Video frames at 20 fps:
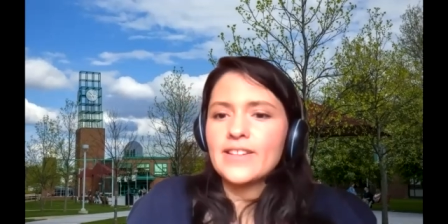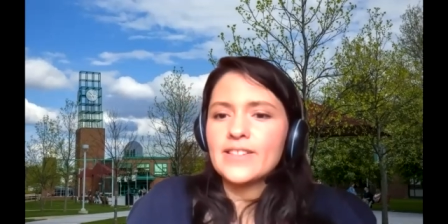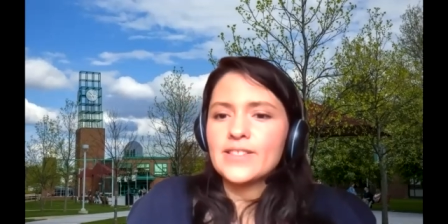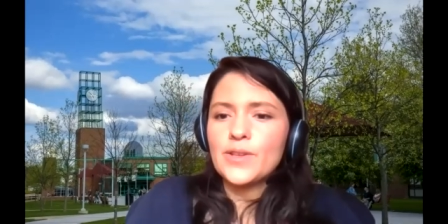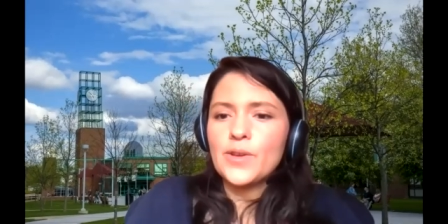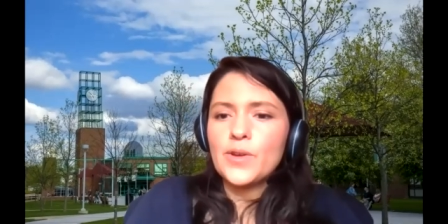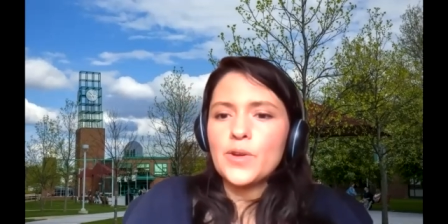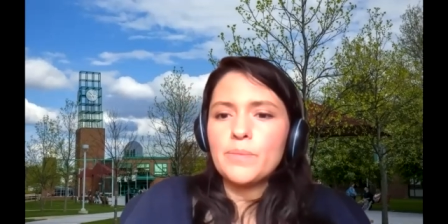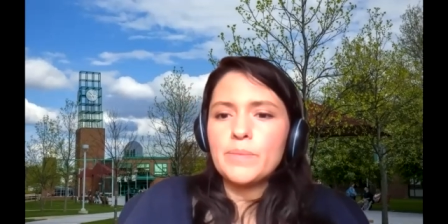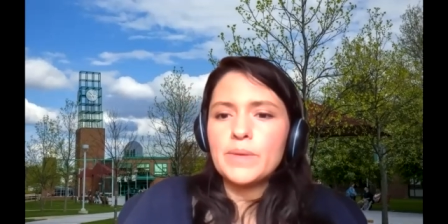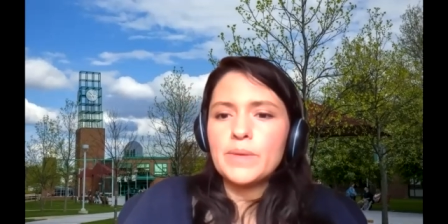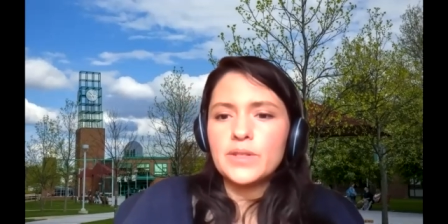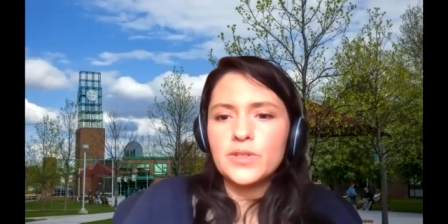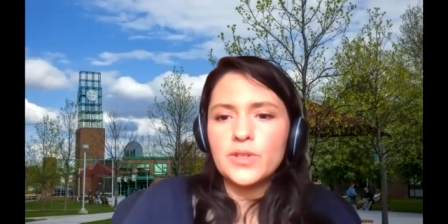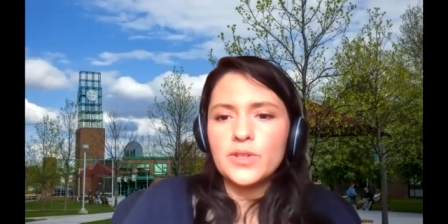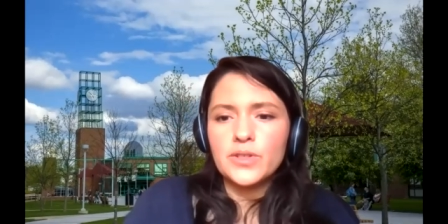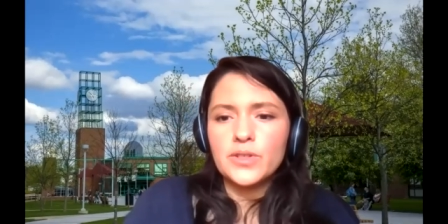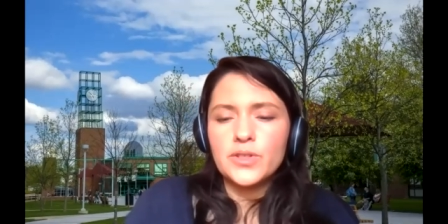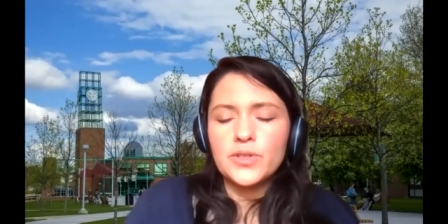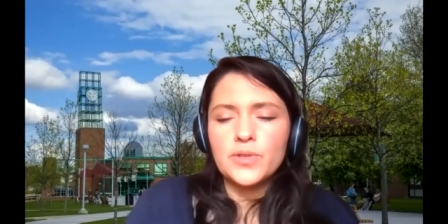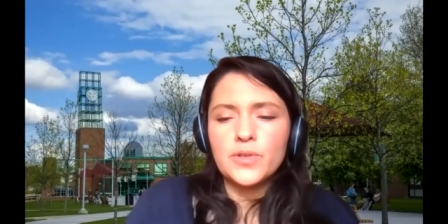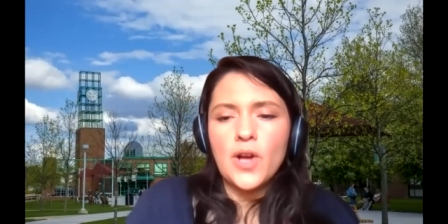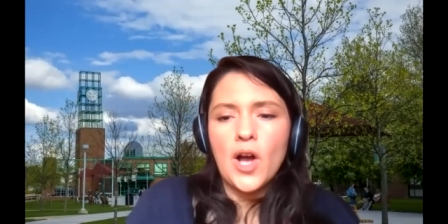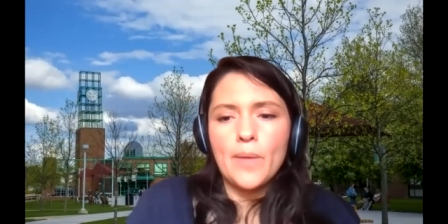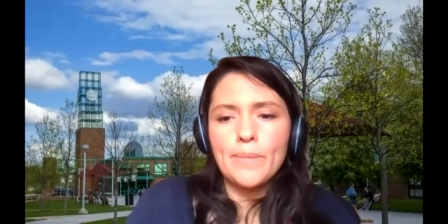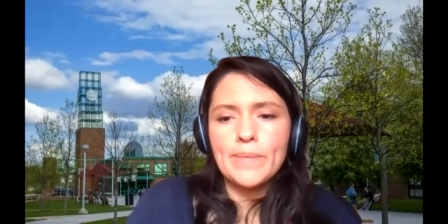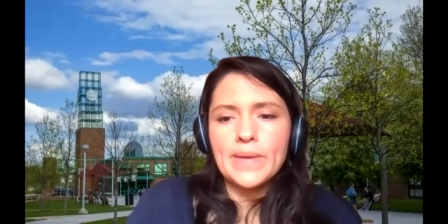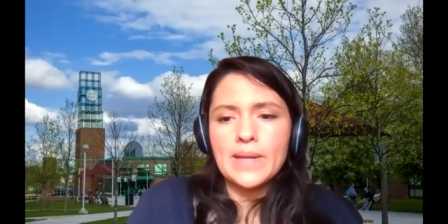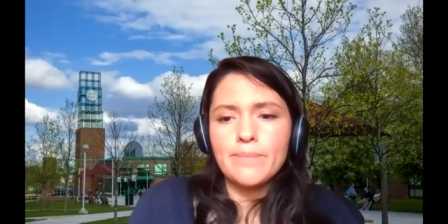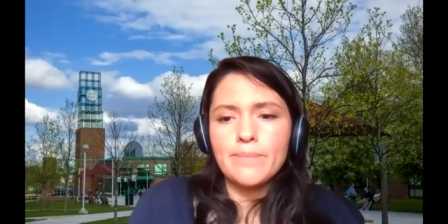So be sure to
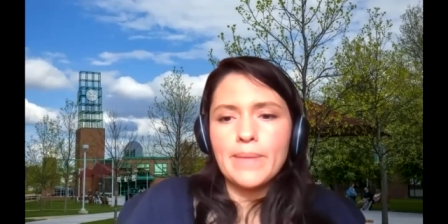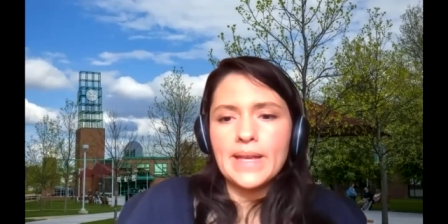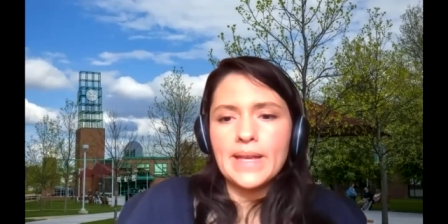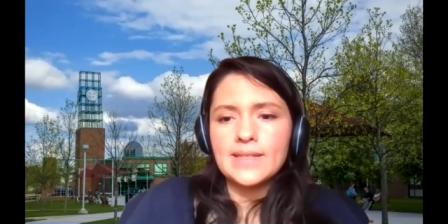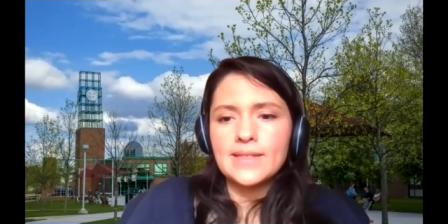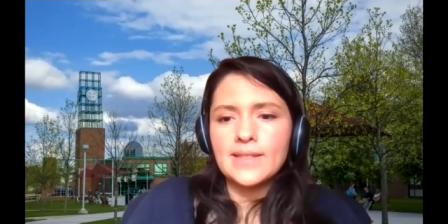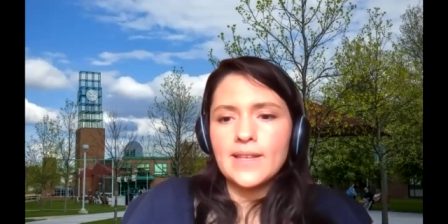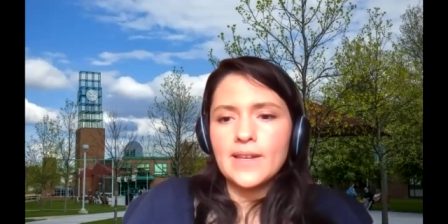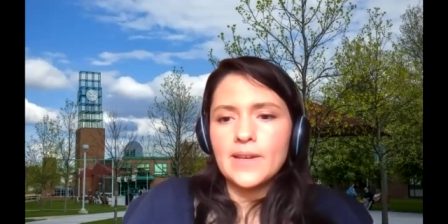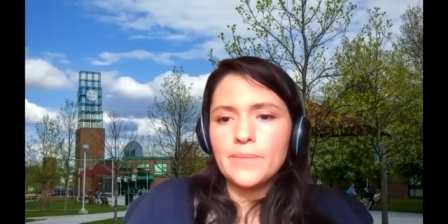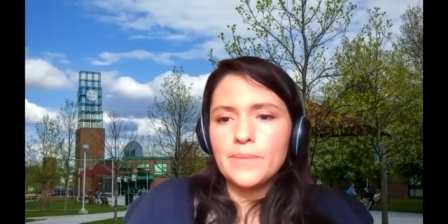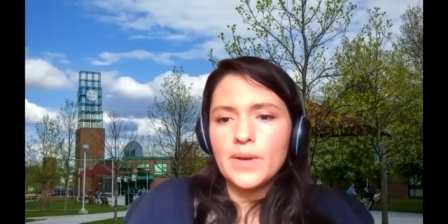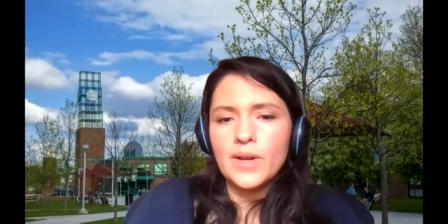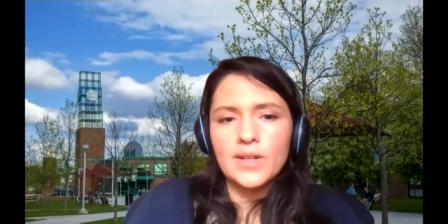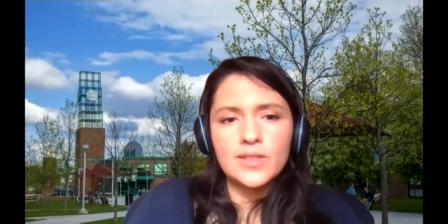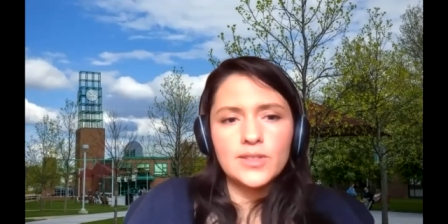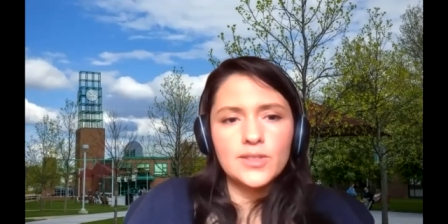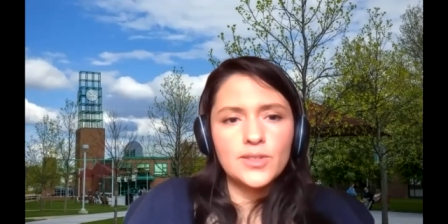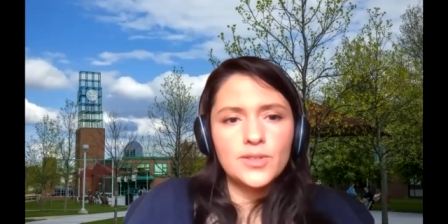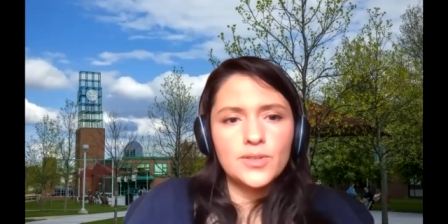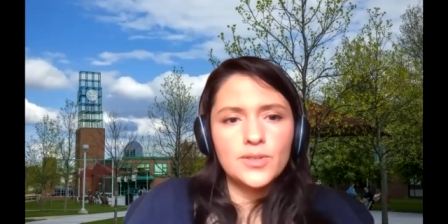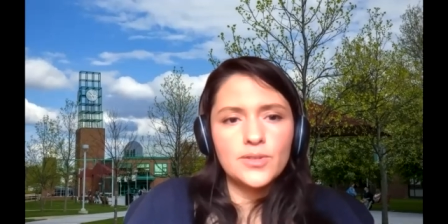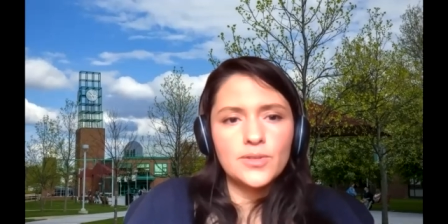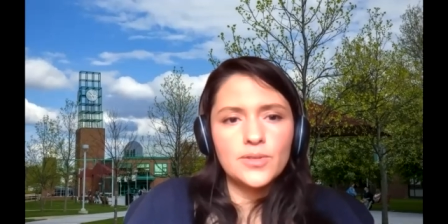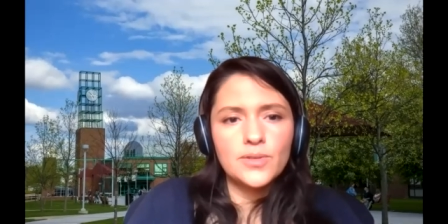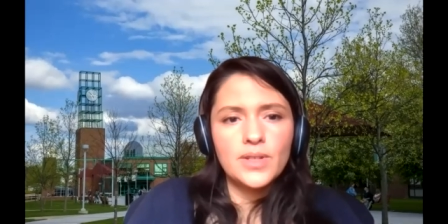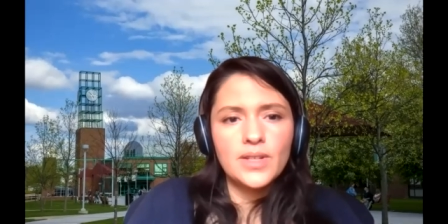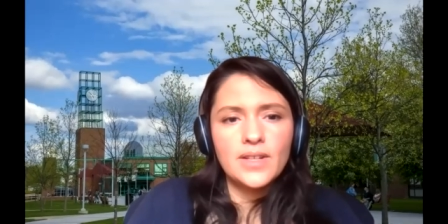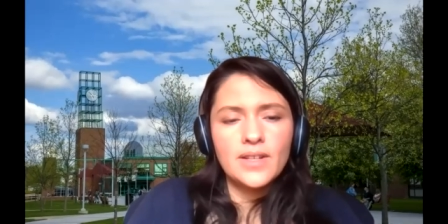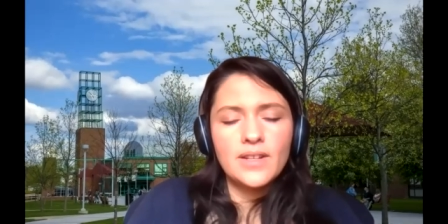copy and paste them onto